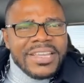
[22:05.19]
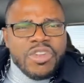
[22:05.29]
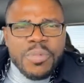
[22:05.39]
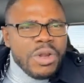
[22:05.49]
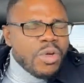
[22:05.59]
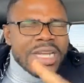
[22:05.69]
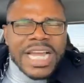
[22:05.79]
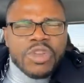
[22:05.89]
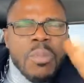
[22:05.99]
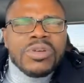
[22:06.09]
You'll be
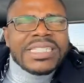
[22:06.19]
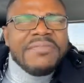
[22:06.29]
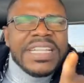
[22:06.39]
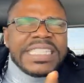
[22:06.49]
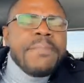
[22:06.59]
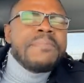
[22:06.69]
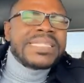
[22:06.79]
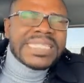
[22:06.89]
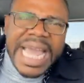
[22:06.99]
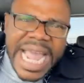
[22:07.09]
looking at almost
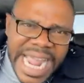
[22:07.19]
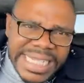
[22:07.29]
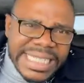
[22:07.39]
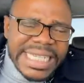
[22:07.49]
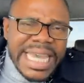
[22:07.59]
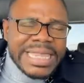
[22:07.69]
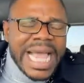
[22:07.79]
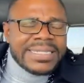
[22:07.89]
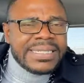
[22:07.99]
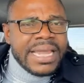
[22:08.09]
17% in
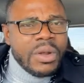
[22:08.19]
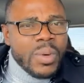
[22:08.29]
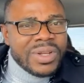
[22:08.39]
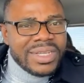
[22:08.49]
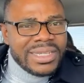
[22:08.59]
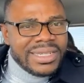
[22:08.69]
taxes alone.